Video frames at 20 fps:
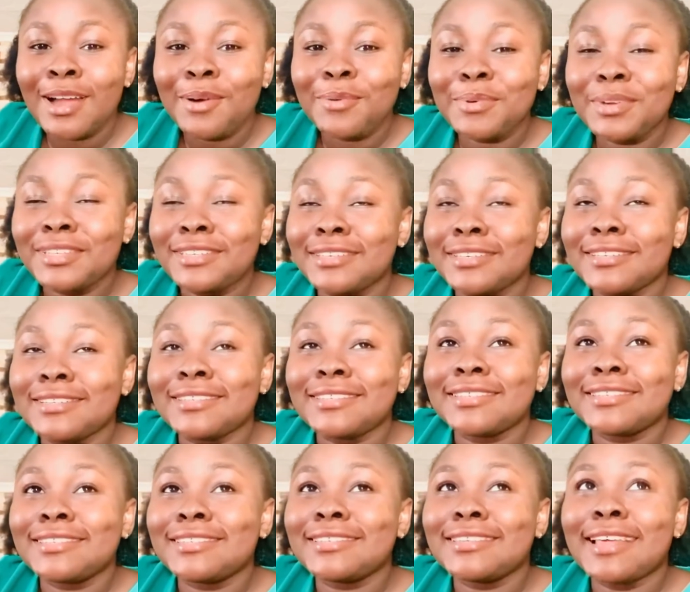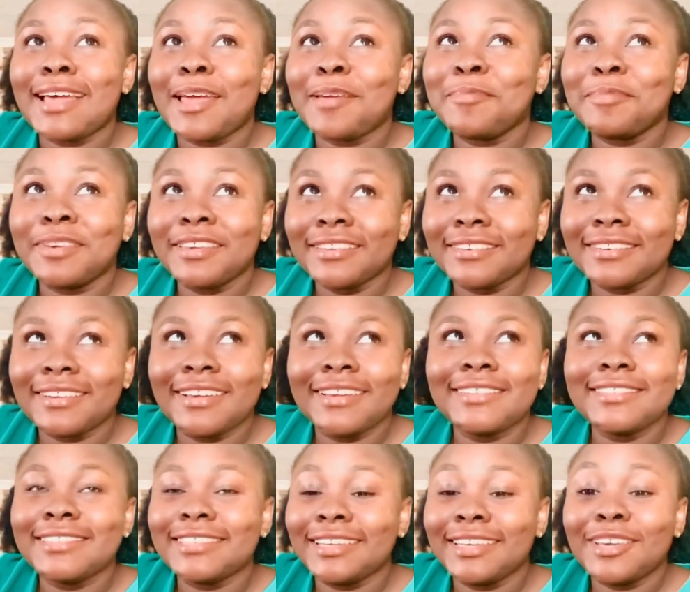which is, I mean,
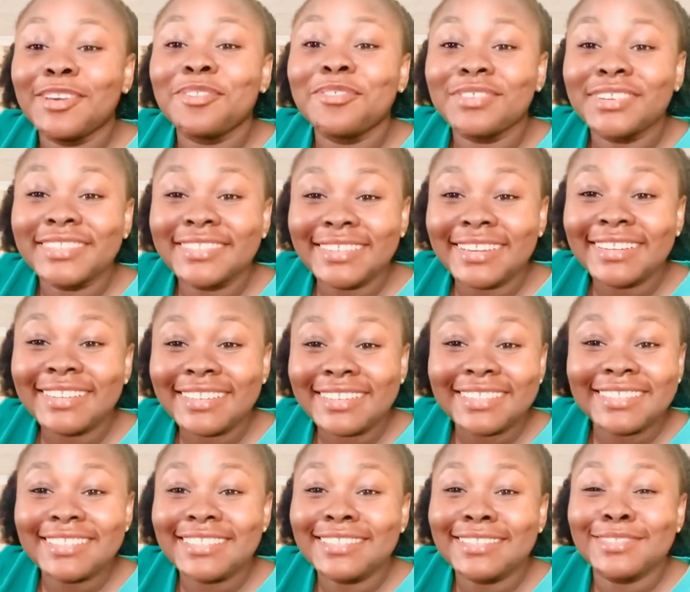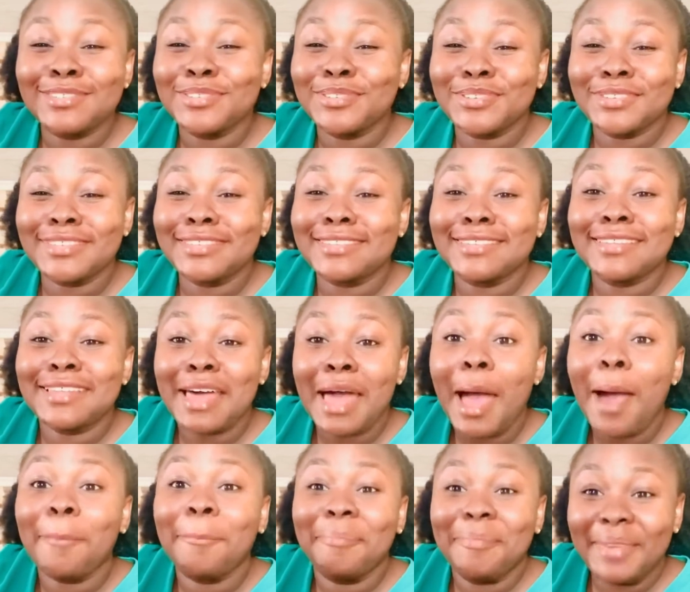the ingredient list is just
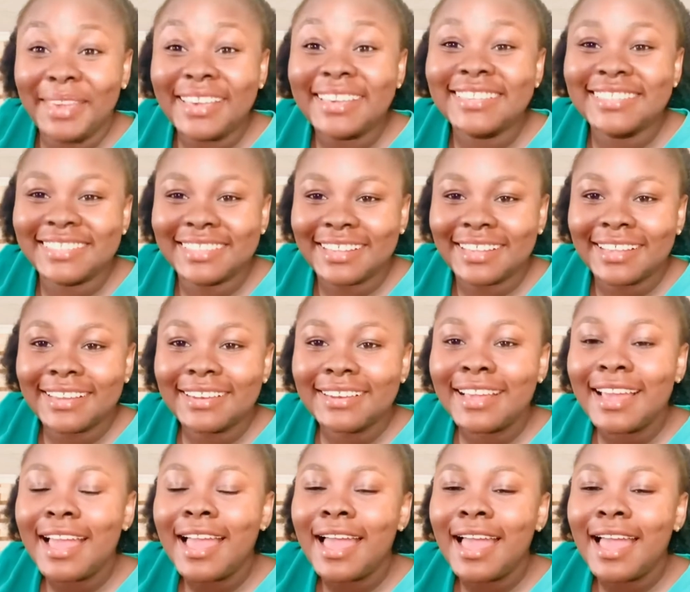amazing.